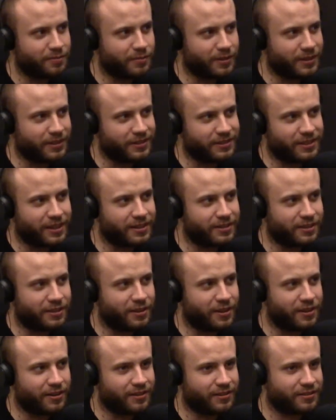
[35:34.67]
He says a
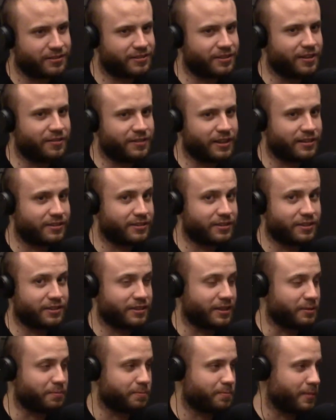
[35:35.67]
lot of stuff that's
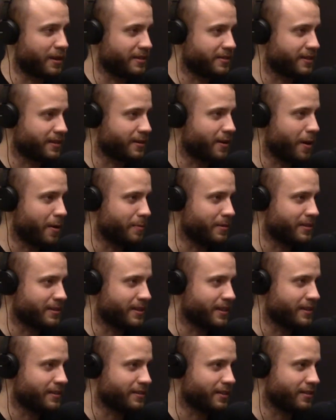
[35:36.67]
just like basic common
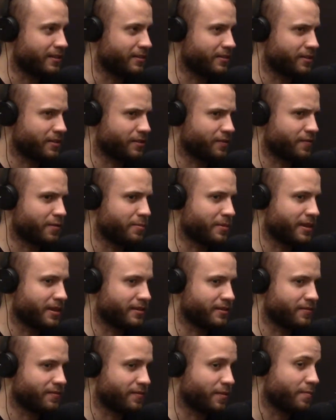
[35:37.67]
sense, and it's just for me.
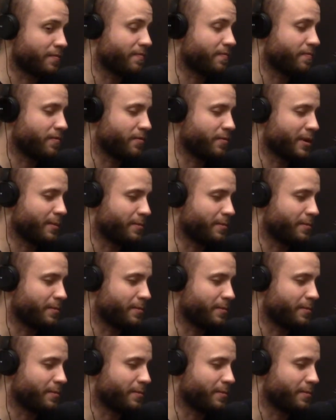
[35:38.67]
It's for me.